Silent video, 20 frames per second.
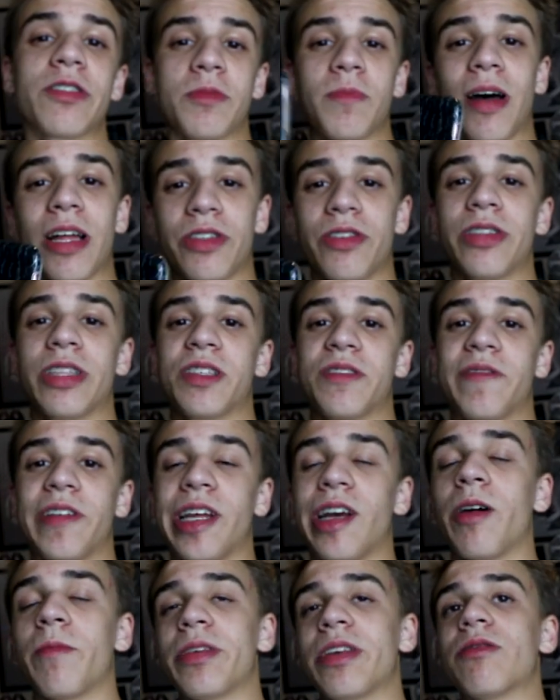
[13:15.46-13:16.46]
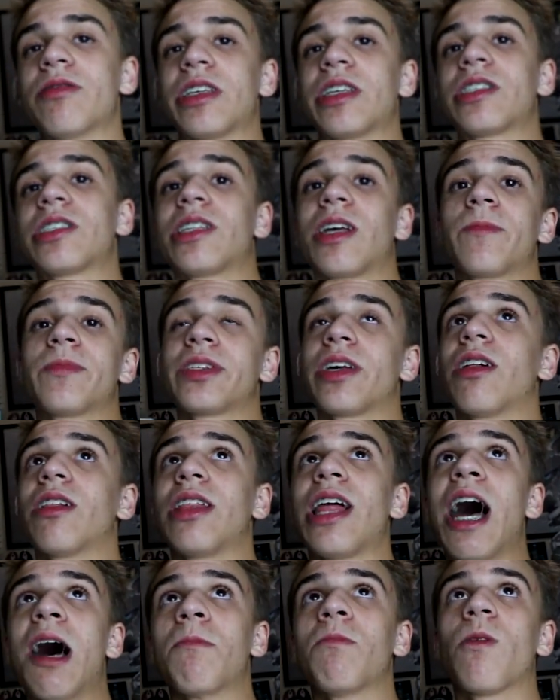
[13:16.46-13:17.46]
sponsoring this video. I'll be using Snupps a
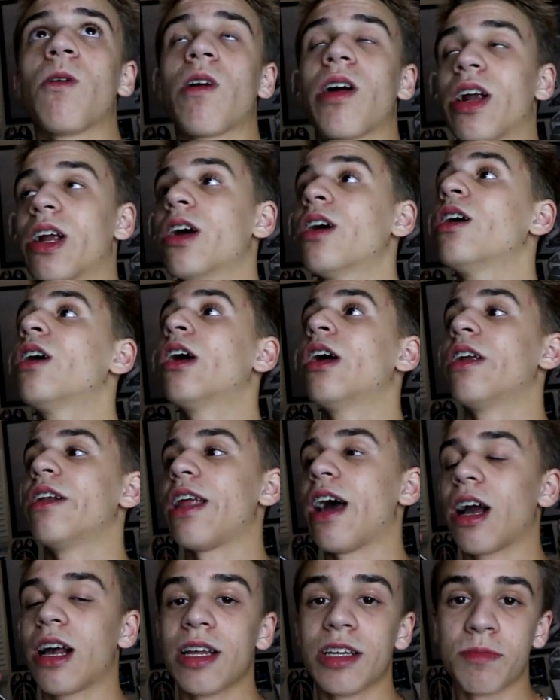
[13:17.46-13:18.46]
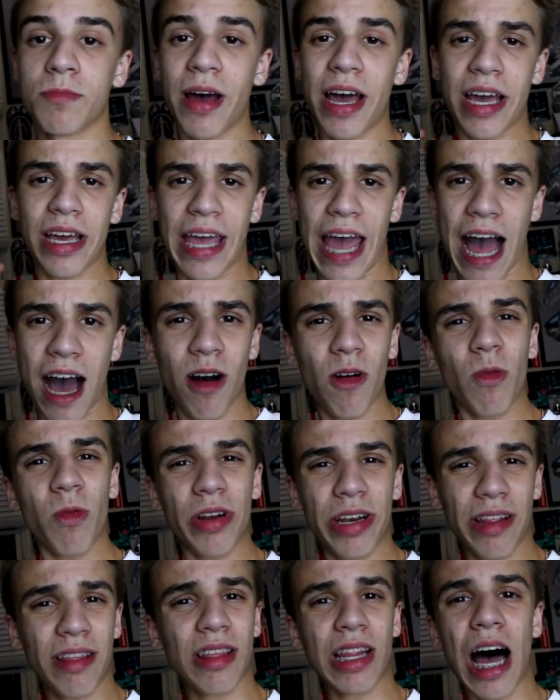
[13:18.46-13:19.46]
lot more. Now, because my account
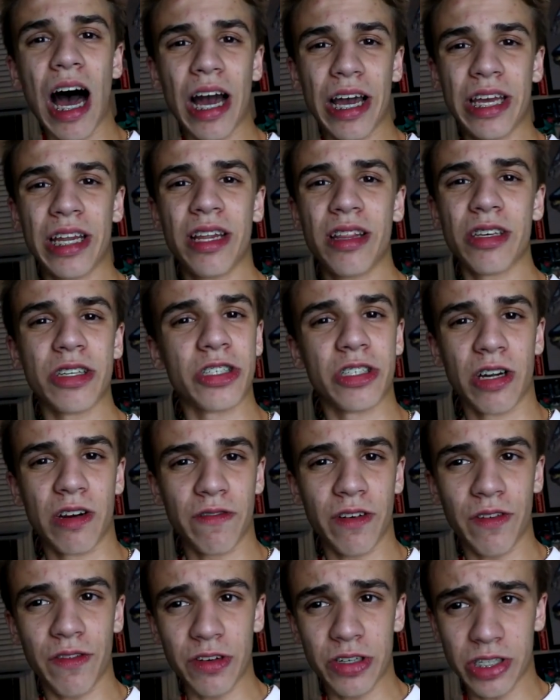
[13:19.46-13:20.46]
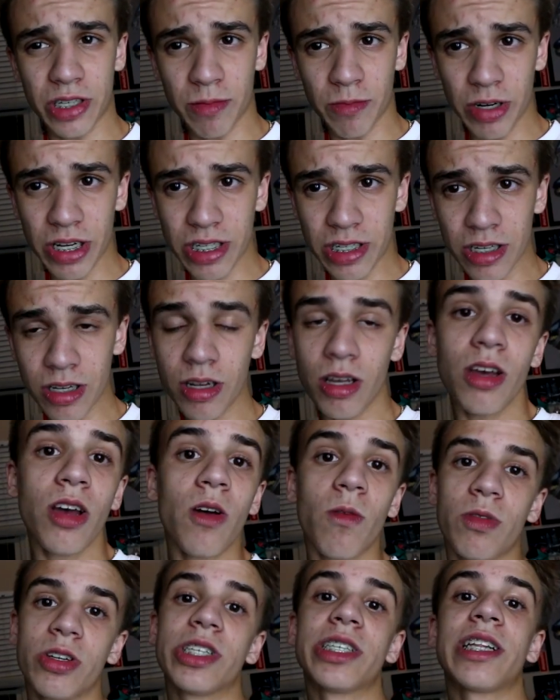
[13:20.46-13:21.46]
wouldn't log into the server for some reason,
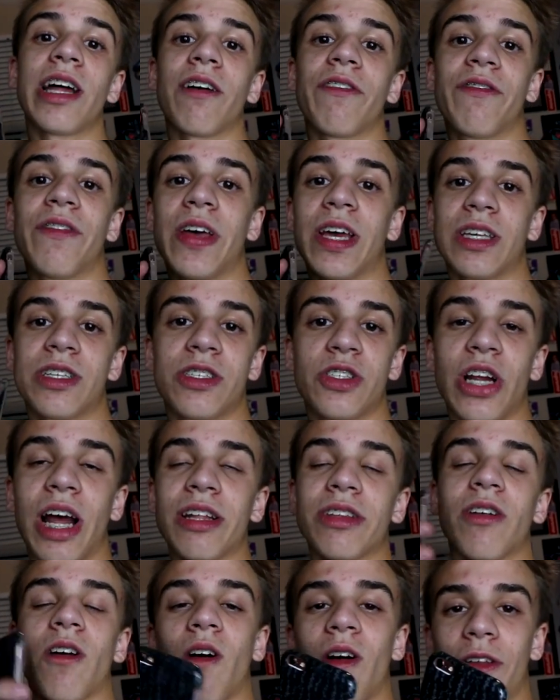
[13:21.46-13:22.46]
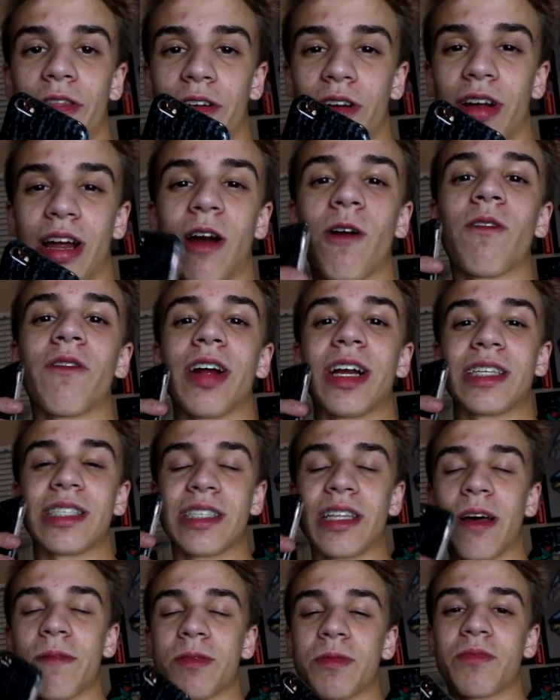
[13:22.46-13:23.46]
which is now fixed. Shout out to Arthur over at
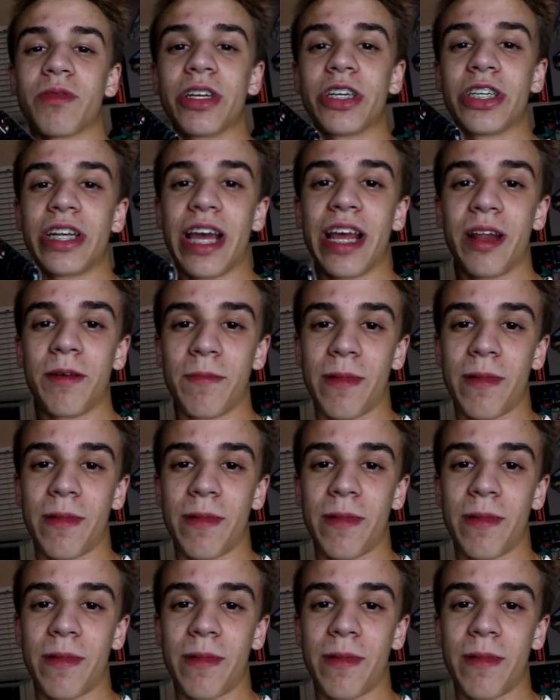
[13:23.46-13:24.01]
Snupps. Appreciate it,